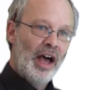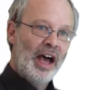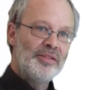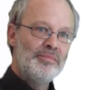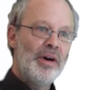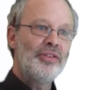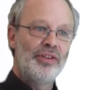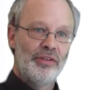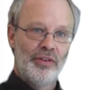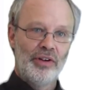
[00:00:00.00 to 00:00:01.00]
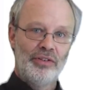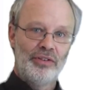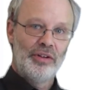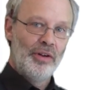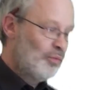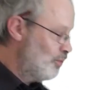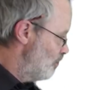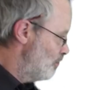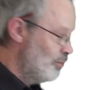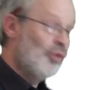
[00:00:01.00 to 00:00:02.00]
And most of us,
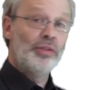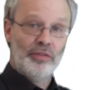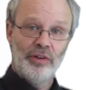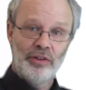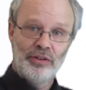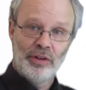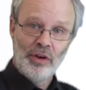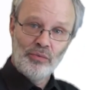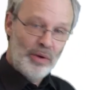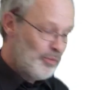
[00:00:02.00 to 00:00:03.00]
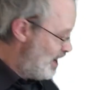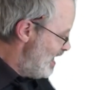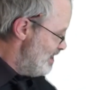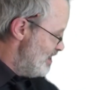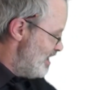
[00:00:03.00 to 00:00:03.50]
all of us, when we're in